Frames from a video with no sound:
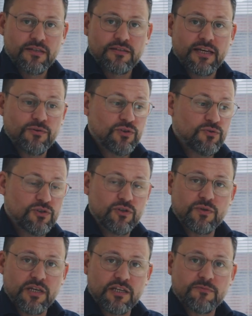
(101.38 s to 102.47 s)
Now, you
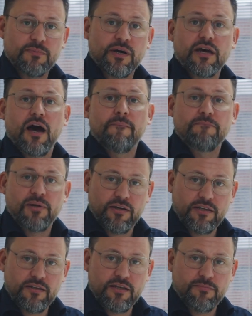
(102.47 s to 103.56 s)
do this by
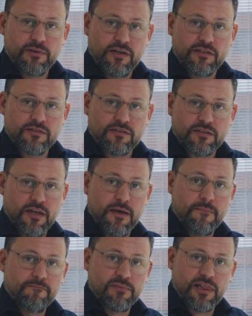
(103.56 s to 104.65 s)
unplugging the appliance,
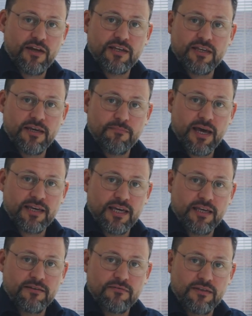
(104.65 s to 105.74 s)
plugging it back
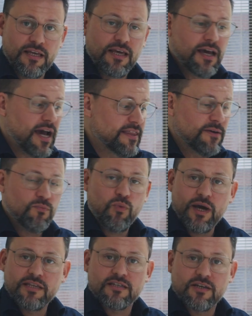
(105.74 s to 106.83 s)
in, and then
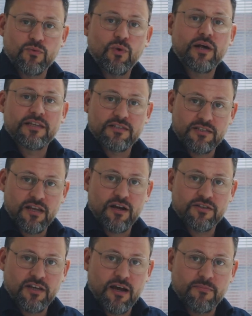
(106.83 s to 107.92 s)
waiting while it
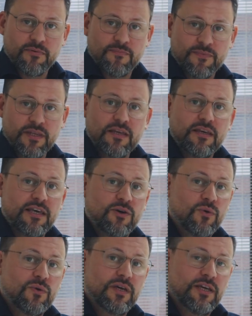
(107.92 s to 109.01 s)
starts up. It
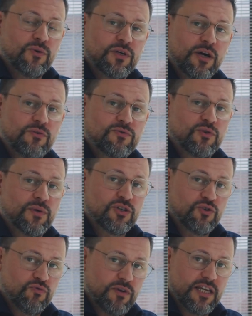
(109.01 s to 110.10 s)
will go to a
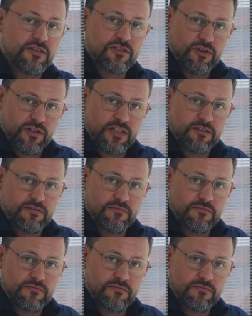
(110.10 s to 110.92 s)
green solid